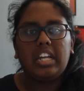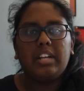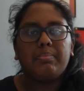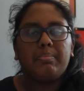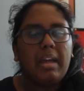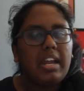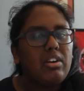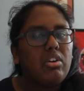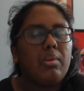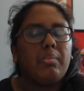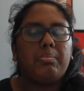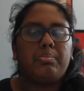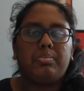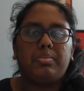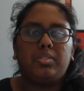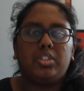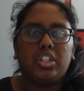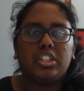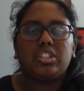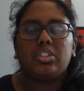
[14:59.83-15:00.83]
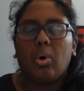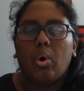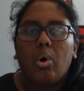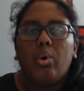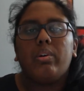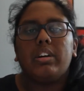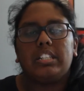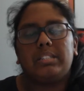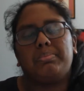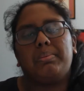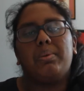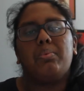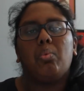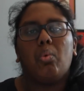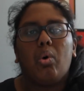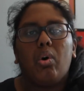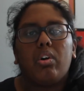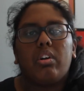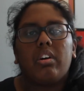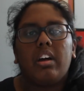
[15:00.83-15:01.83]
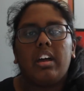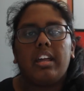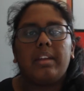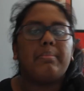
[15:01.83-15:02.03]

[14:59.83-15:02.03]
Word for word: It may not just always be water,